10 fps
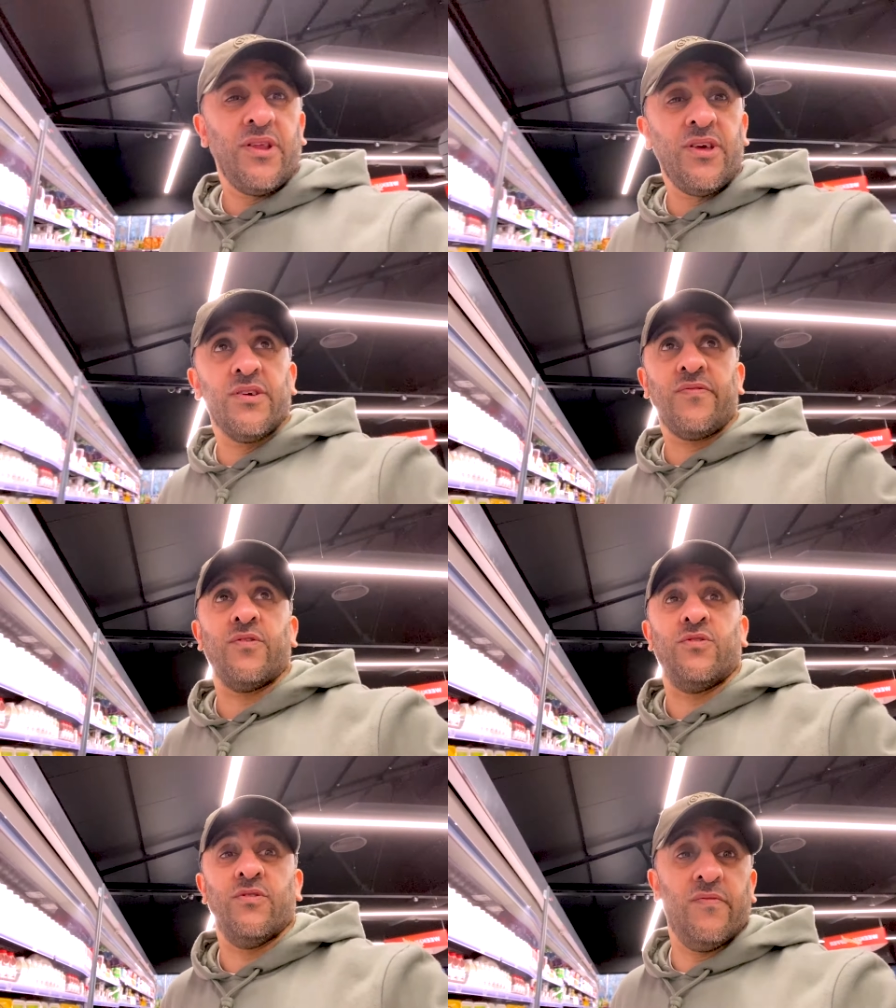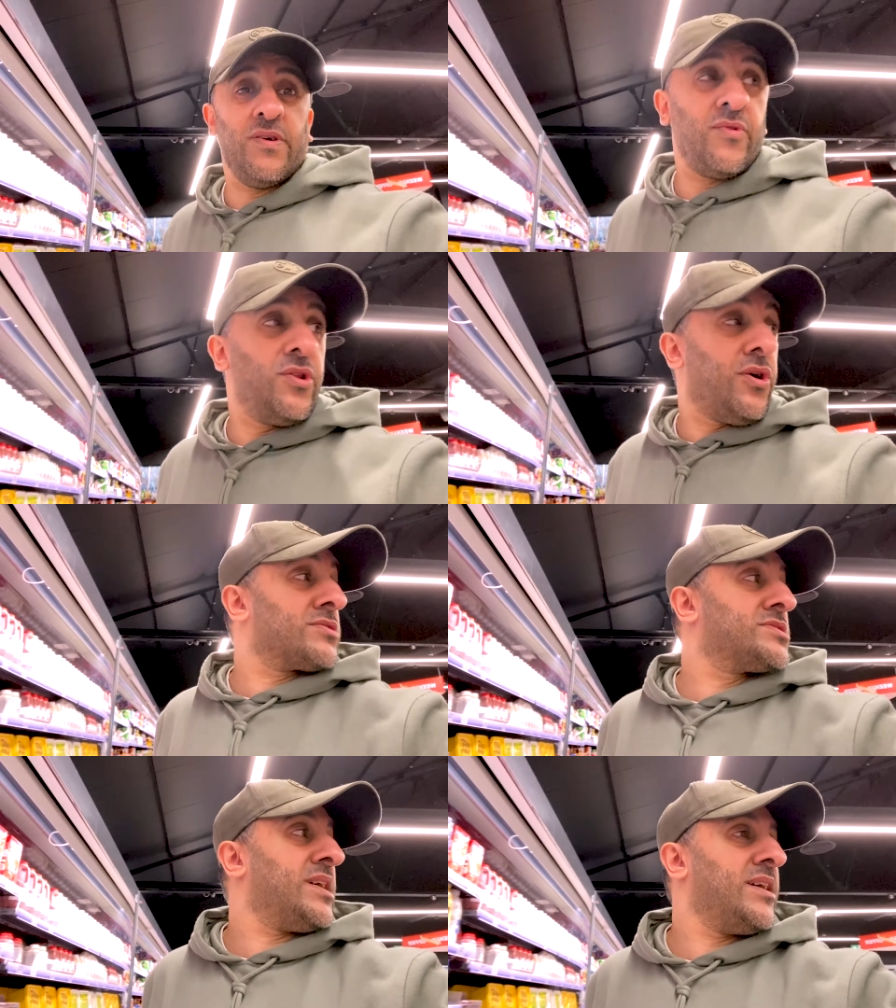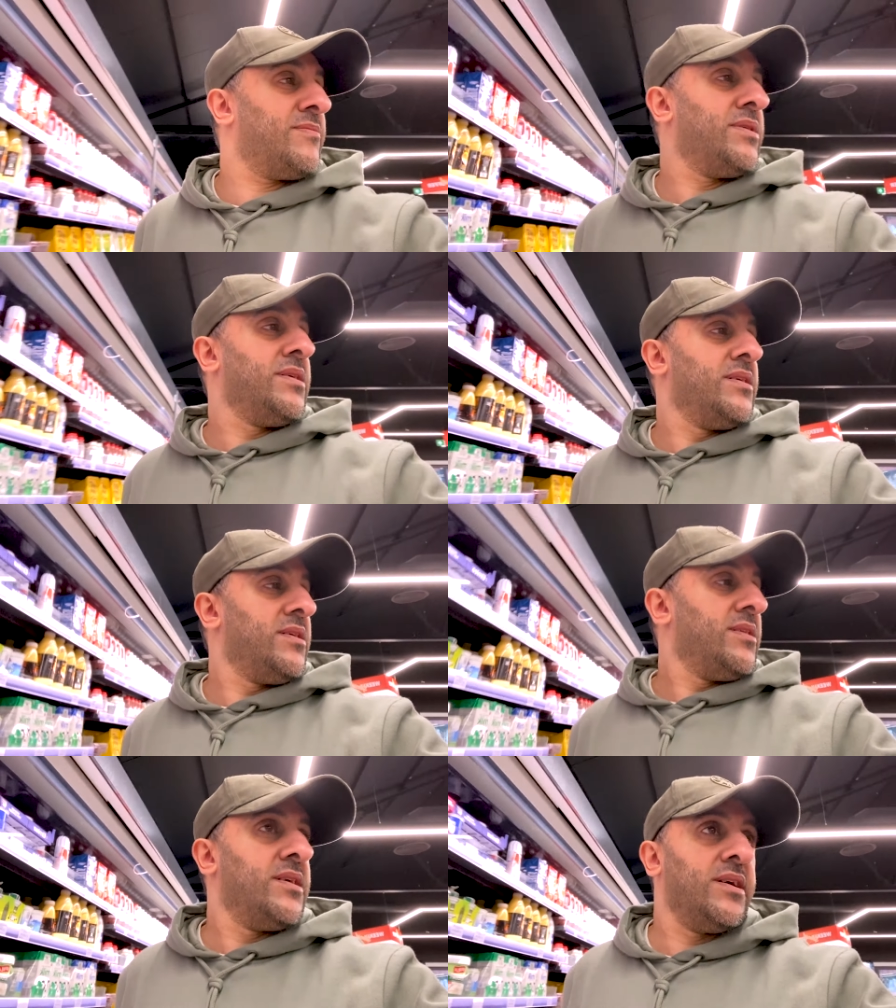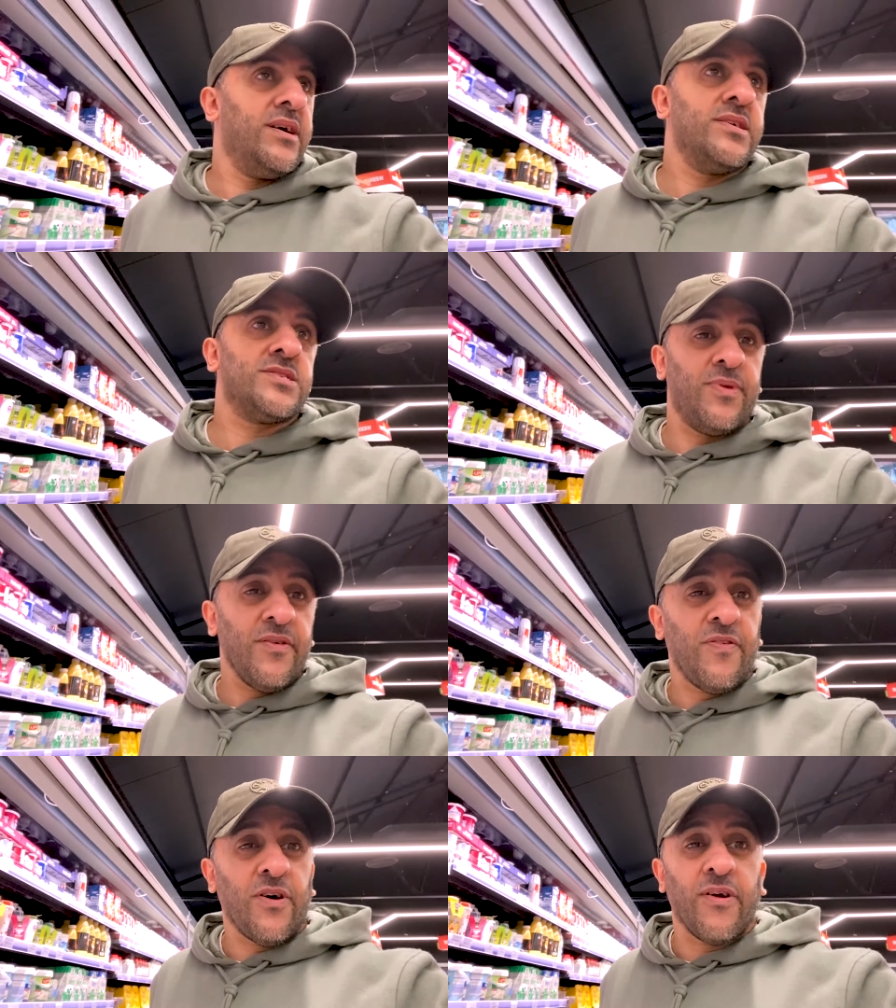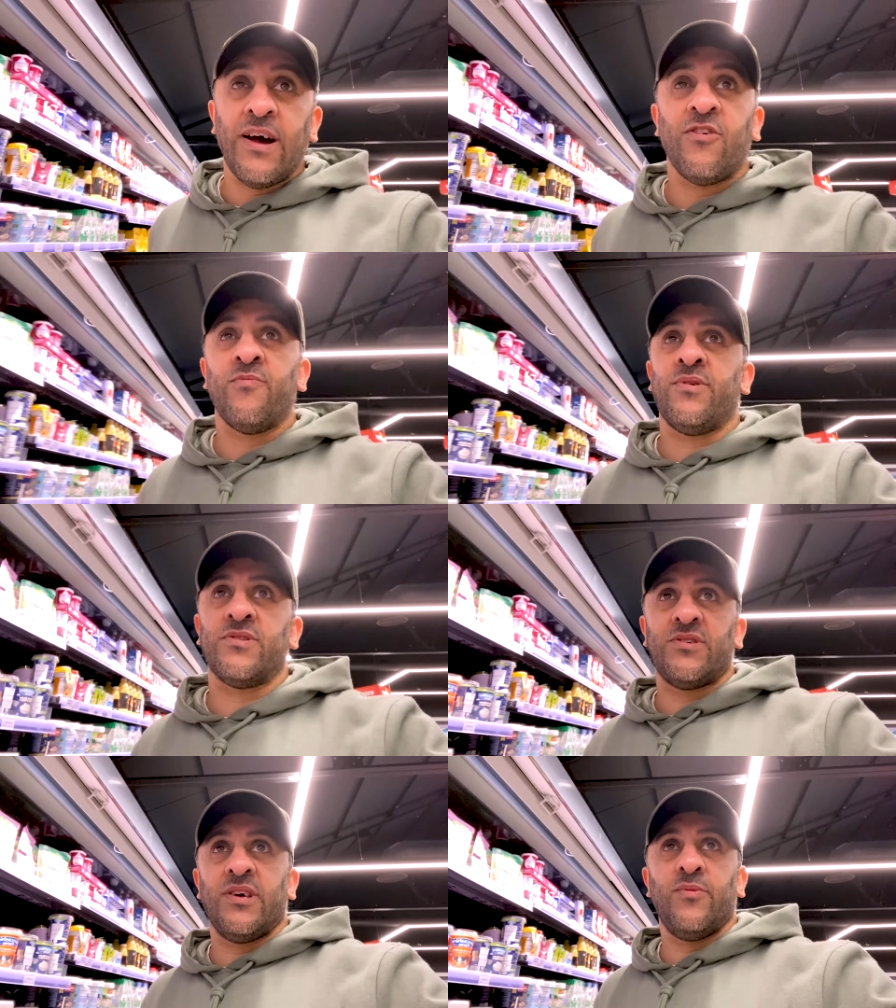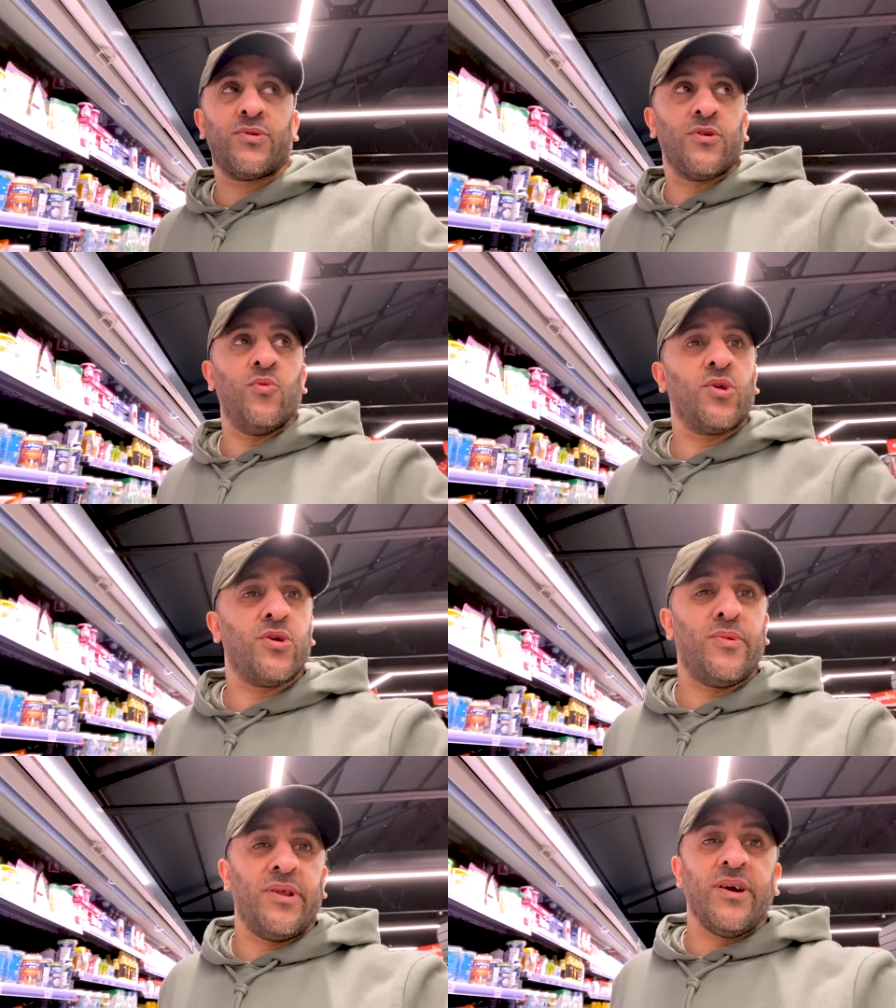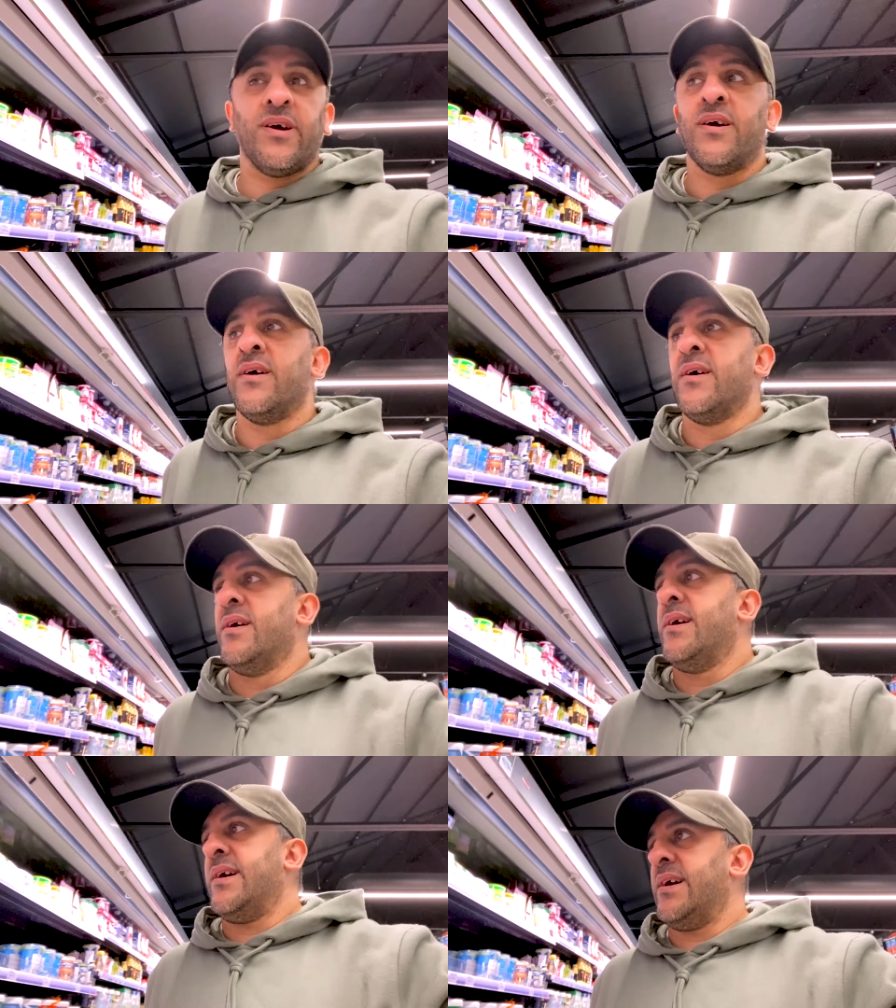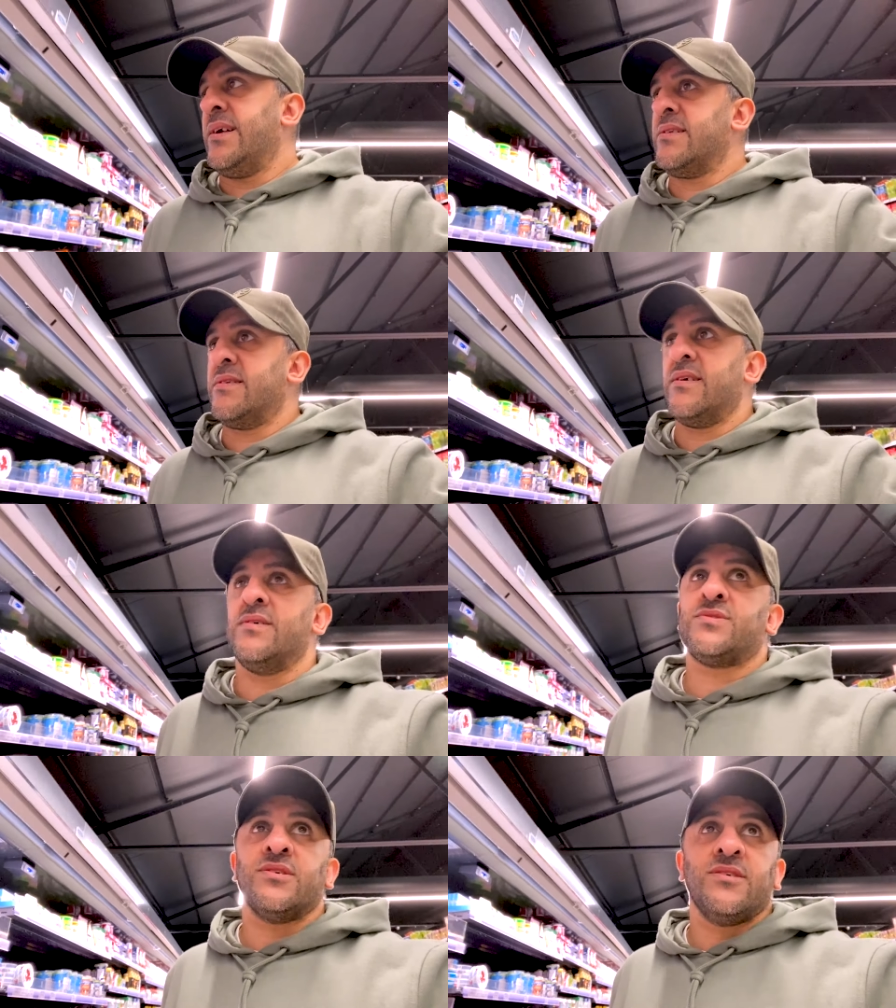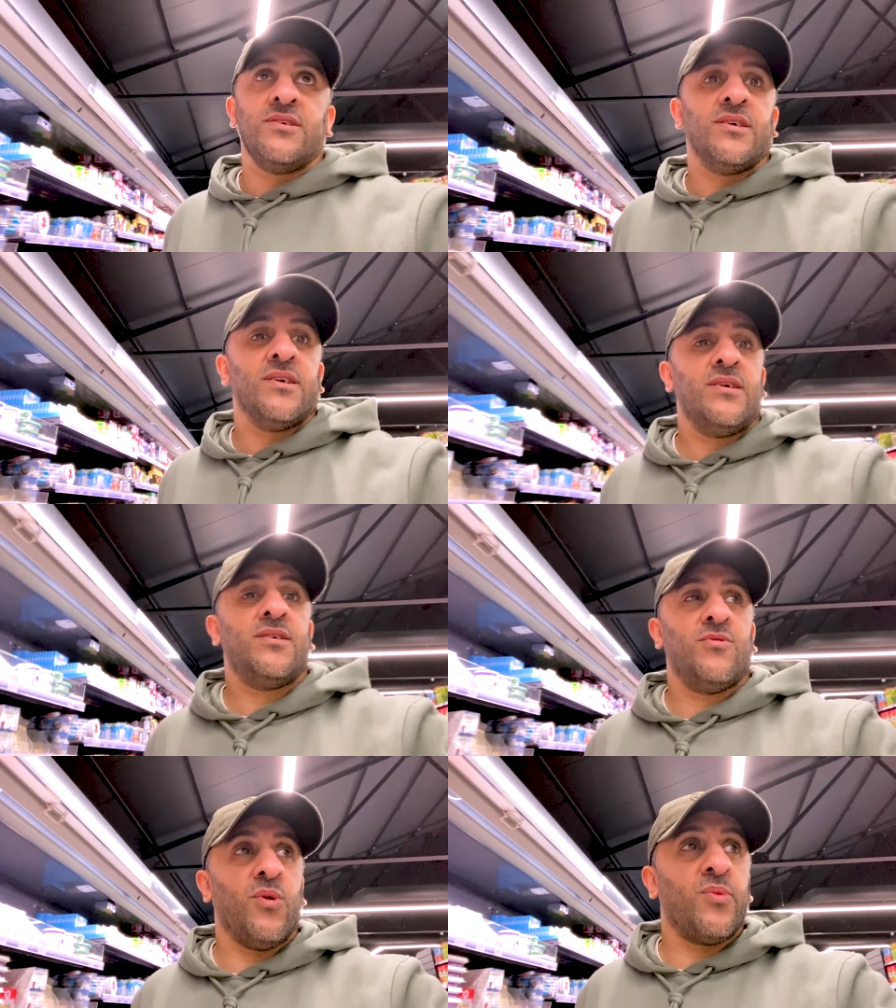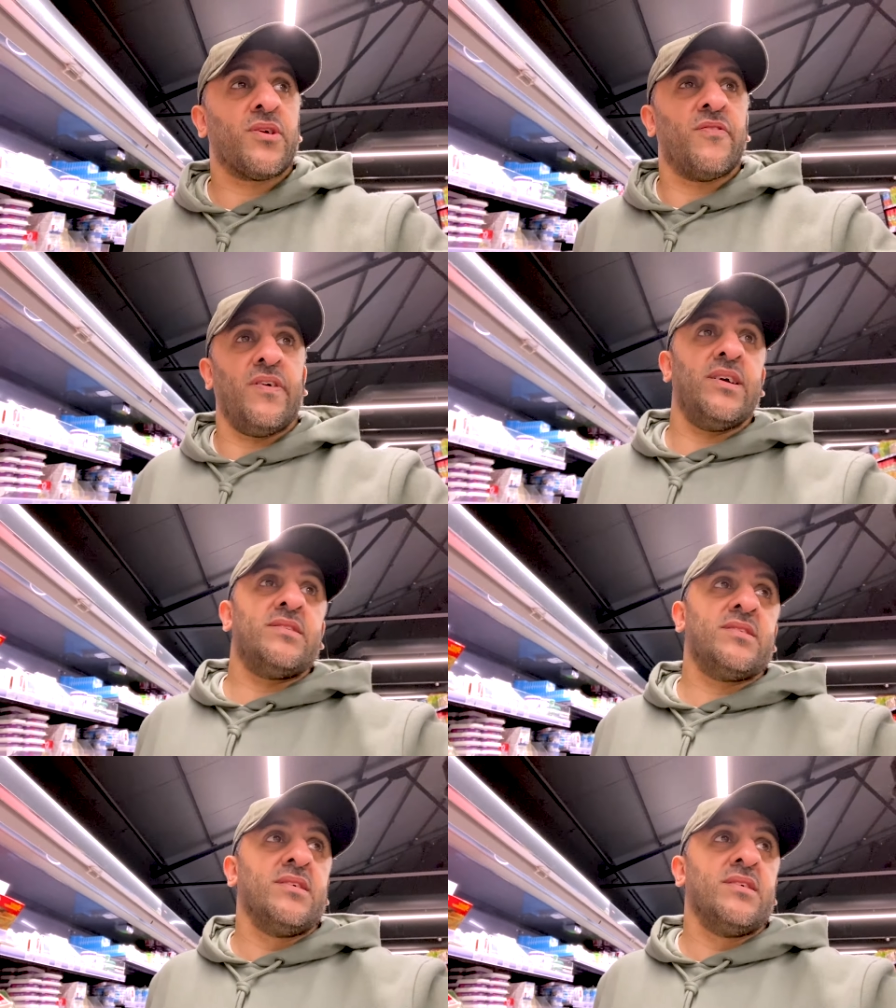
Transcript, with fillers: here for a very long time. Uh, it's a bit far out, but today we thought we'll come in here and uh, see uh, what we can find.